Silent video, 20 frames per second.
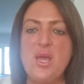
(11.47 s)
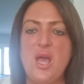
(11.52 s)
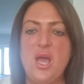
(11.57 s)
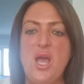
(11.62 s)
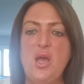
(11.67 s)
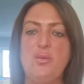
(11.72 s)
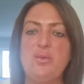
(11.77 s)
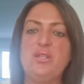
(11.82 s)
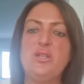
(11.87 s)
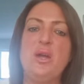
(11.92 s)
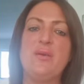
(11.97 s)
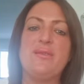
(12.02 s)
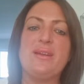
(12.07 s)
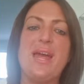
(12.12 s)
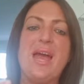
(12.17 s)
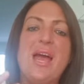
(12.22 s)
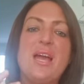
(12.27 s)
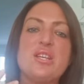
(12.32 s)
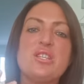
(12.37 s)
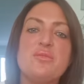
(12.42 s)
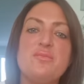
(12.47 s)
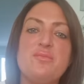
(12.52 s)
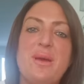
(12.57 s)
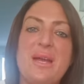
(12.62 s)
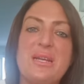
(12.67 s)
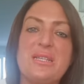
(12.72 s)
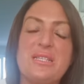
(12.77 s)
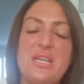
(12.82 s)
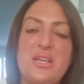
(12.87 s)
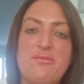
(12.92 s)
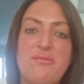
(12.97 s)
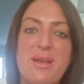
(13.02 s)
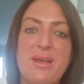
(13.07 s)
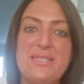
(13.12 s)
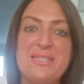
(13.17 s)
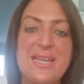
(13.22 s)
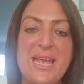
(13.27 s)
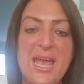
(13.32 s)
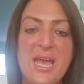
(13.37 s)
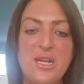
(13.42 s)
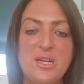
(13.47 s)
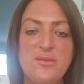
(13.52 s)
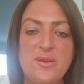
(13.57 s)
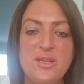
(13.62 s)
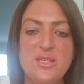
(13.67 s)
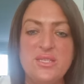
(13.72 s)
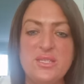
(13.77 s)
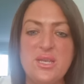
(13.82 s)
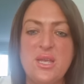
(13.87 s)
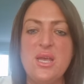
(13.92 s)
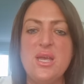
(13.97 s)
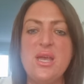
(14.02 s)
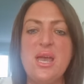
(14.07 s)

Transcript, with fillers: Uh, we do have an action-packed day of racing ahead of us